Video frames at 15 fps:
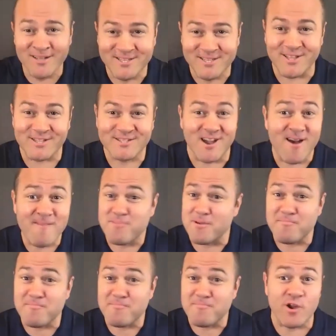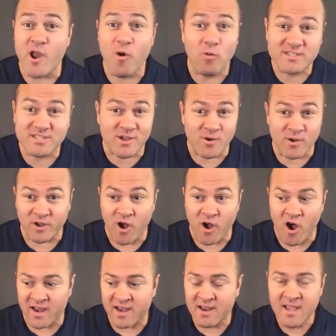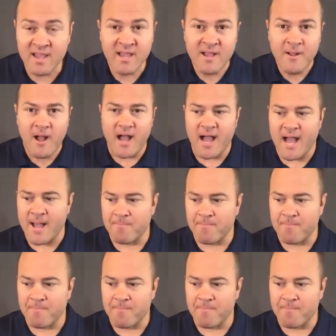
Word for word: to the top people don't know what's going on yeah.